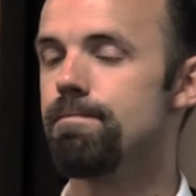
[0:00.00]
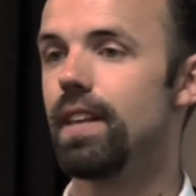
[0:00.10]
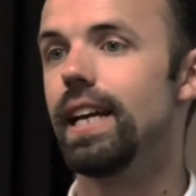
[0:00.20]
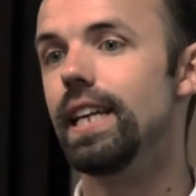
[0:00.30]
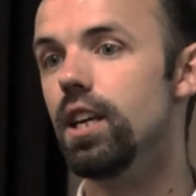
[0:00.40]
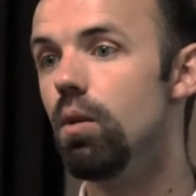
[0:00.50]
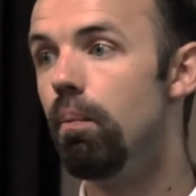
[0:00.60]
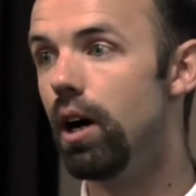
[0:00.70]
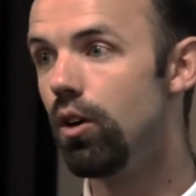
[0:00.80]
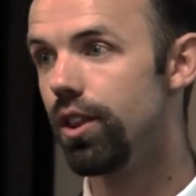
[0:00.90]
and that you
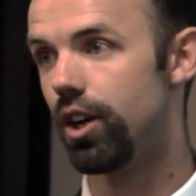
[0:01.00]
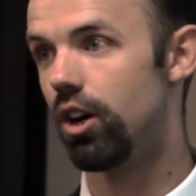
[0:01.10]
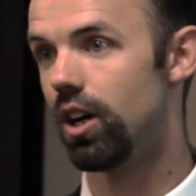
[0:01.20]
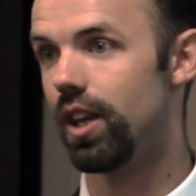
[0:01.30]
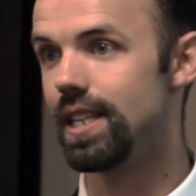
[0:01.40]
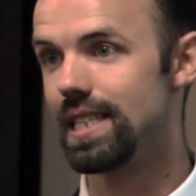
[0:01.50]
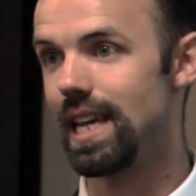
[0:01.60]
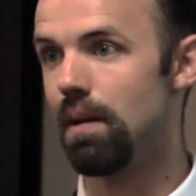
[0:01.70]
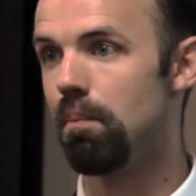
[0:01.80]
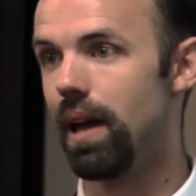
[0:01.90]
both are on the
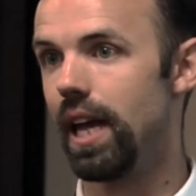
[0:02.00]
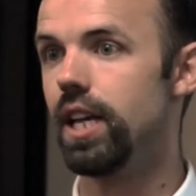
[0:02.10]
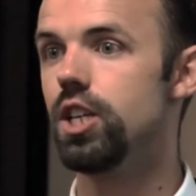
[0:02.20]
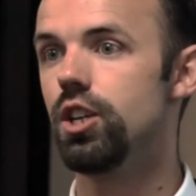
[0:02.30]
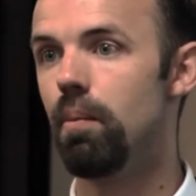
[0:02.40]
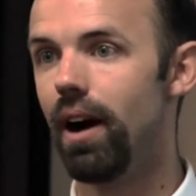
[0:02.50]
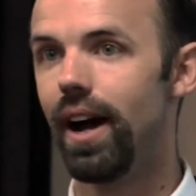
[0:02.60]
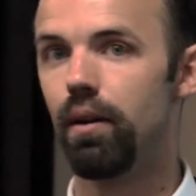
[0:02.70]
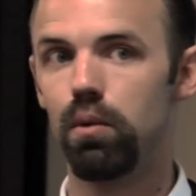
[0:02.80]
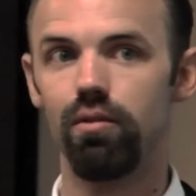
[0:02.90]
same page about how
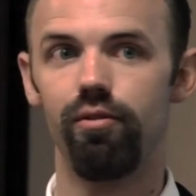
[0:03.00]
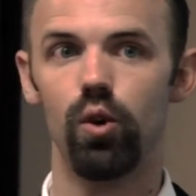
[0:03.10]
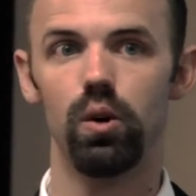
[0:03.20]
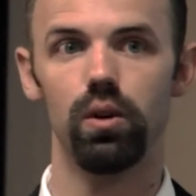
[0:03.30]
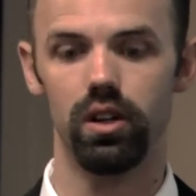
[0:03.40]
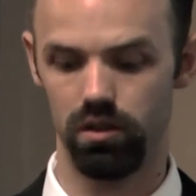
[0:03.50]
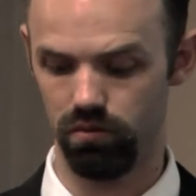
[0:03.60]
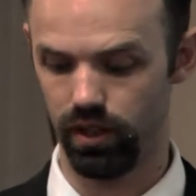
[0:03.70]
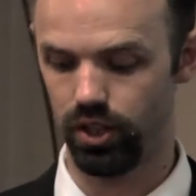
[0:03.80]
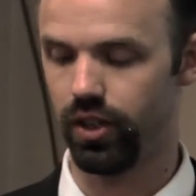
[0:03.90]
to move forward
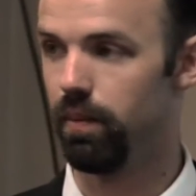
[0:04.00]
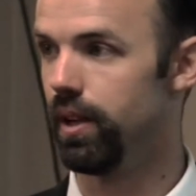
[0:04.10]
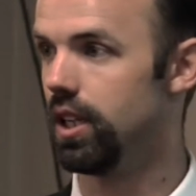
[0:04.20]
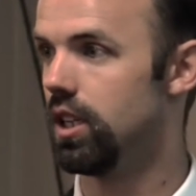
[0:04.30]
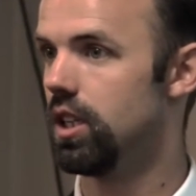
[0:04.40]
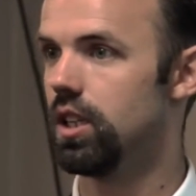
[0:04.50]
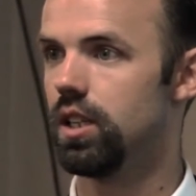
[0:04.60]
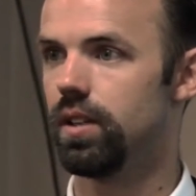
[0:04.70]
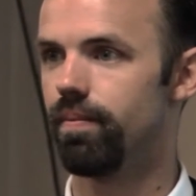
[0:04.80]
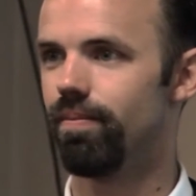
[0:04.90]
with treatment.
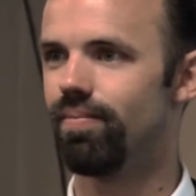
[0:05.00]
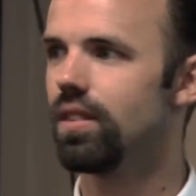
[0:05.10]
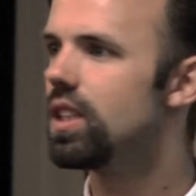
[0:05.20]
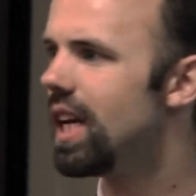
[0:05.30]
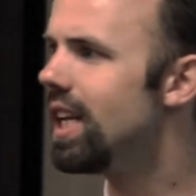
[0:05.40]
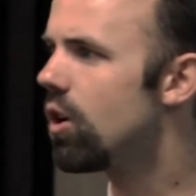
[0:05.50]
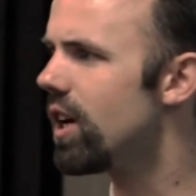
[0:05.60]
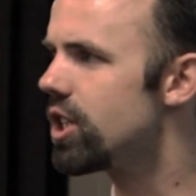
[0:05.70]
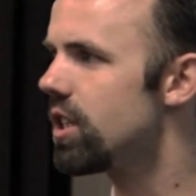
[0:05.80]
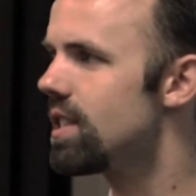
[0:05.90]
Any
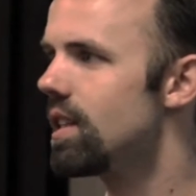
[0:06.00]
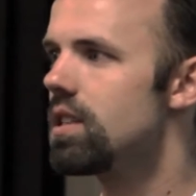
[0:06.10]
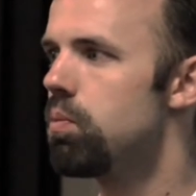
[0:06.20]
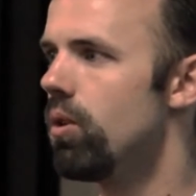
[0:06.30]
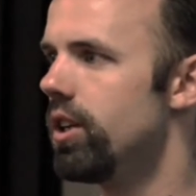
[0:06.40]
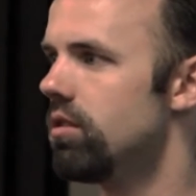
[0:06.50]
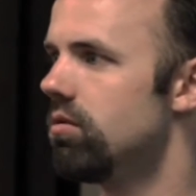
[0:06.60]
questions at this point?